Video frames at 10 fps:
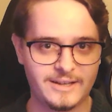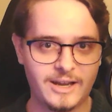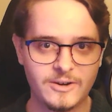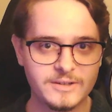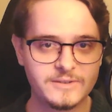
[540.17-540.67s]
I
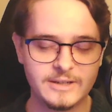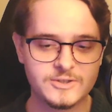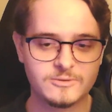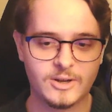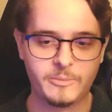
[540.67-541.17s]
heard just the
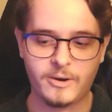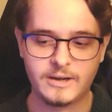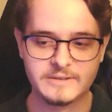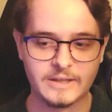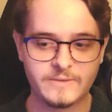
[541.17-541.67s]
instrumental part,
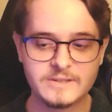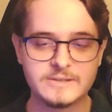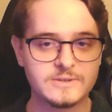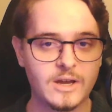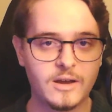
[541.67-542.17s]
and I was like, this
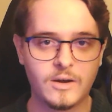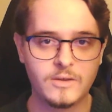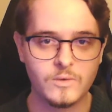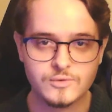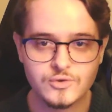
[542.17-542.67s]
is
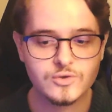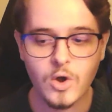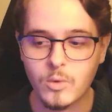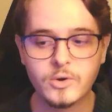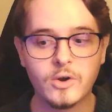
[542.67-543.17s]

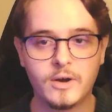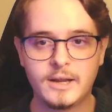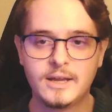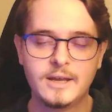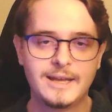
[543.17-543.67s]
so
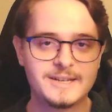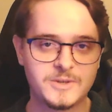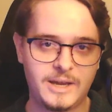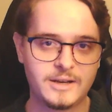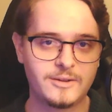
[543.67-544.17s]
good. And
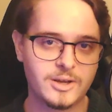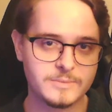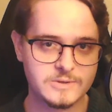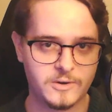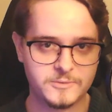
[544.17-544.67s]
so I had to look up
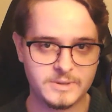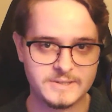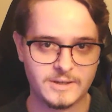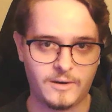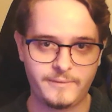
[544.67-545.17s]
the song for
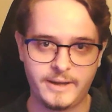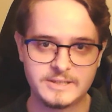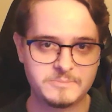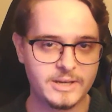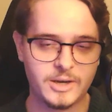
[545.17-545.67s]
myself, and
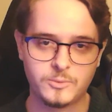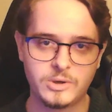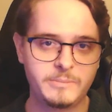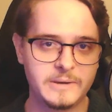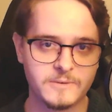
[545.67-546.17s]
it's been on
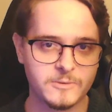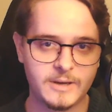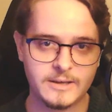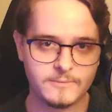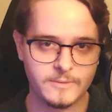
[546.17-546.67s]
repeat for
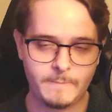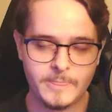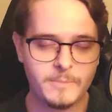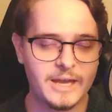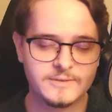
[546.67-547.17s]

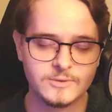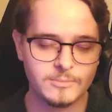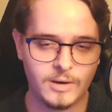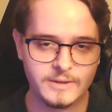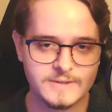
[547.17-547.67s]
the past few
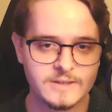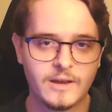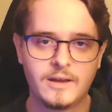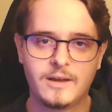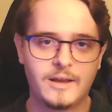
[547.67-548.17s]
months,
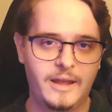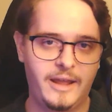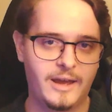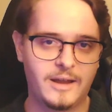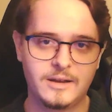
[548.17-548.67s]

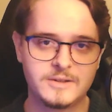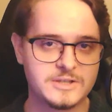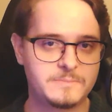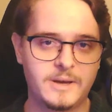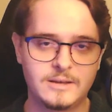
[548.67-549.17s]
and
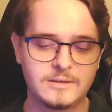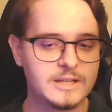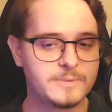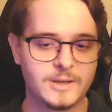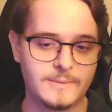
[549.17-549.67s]
it's been
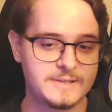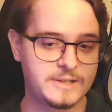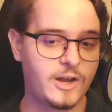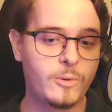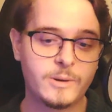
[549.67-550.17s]

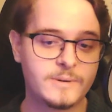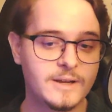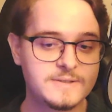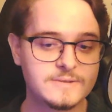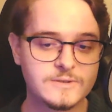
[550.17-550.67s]
amazing. I hope I'm
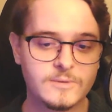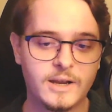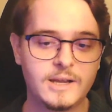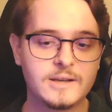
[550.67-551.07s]
pronouncing this right.